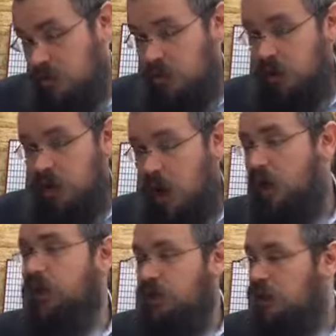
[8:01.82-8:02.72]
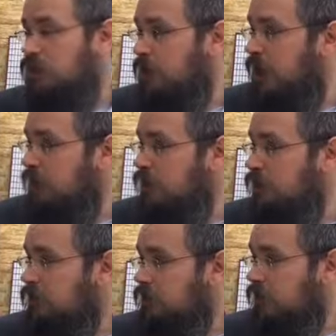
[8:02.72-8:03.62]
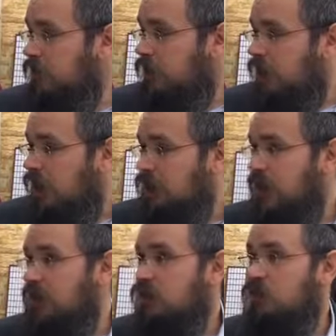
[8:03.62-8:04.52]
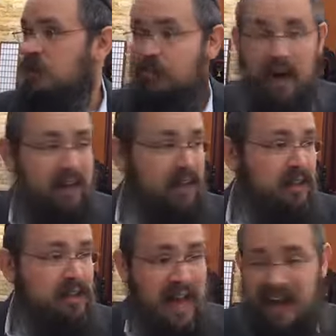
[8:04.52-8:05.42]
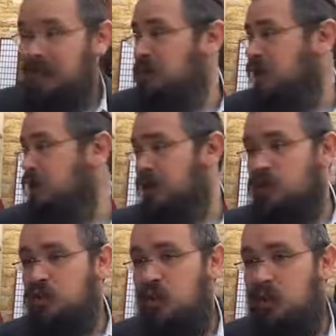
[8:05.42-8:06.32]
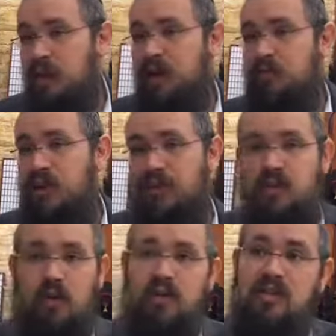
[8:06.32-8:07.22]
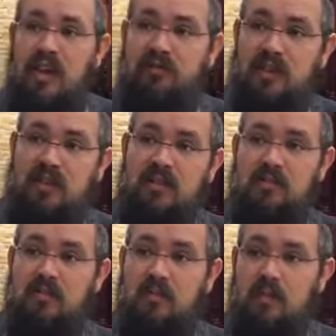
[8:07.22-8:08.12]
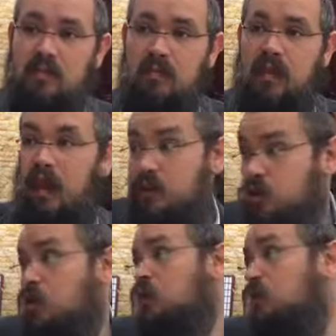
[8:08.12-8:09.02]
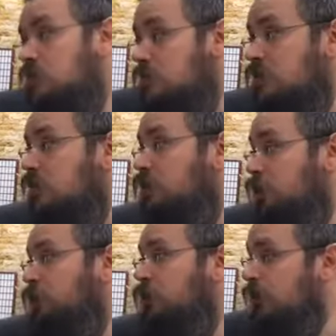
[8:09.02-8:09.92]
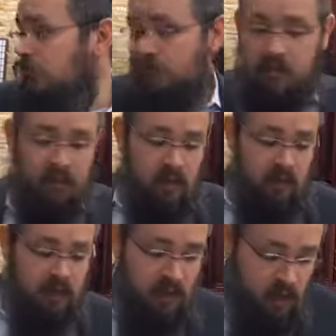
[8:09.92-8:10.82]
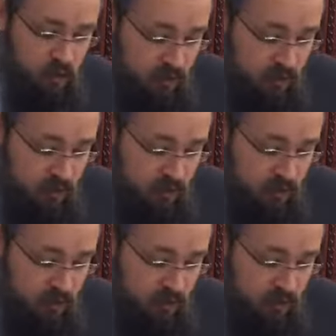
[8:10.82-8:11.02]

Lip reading: higher than the body, in that the body is animated by the soul. The body without a soul is lifeless, and a soul is eternal, and etc.